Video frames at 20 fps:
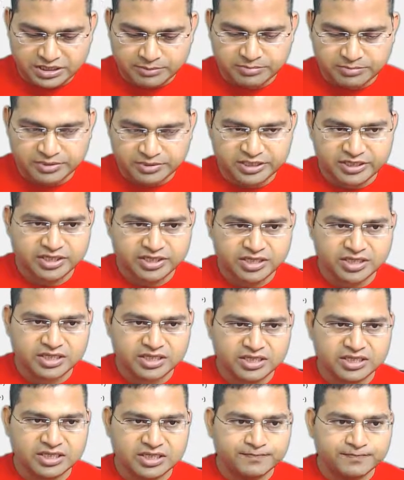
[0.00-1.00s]
directly,
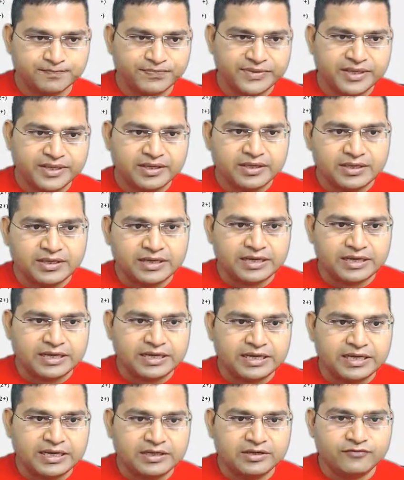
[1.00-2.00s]

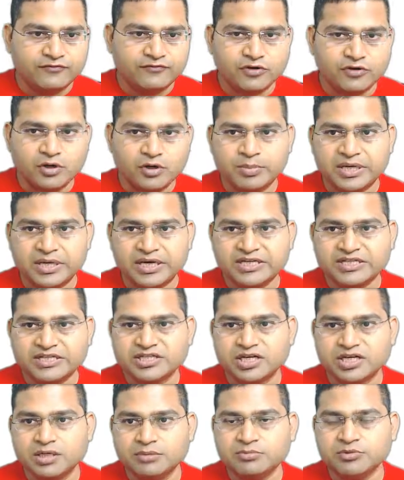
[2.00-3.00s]
and from
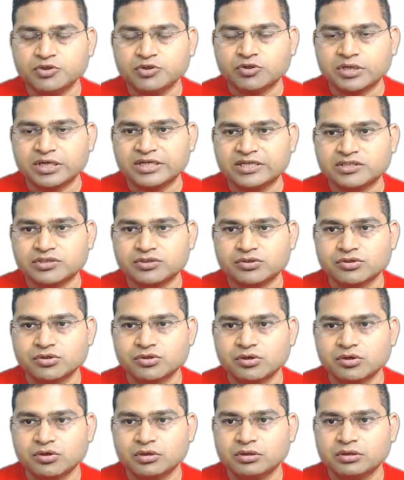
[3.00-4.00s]
PyCharm you can
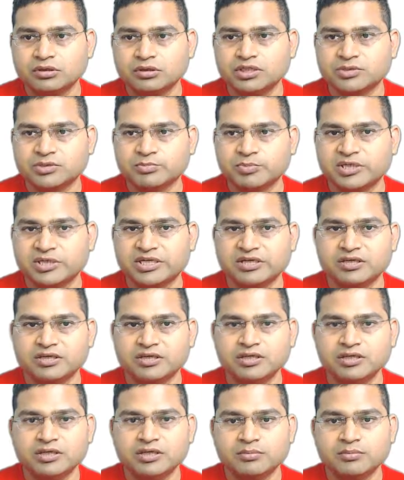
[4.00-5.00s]
install this
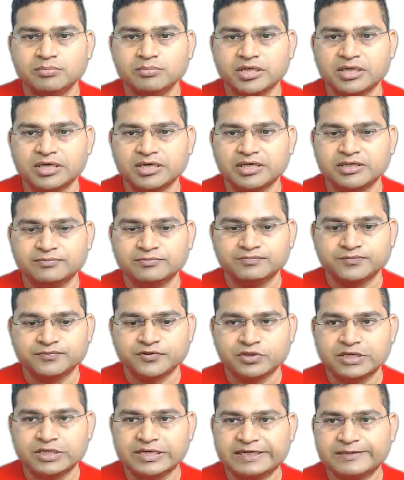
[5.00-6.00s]
particular plugin. So
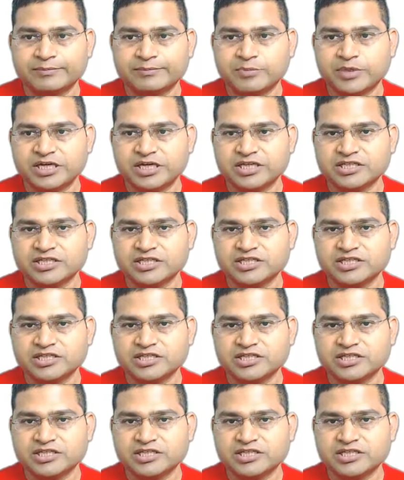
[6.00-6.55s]
let PyCharm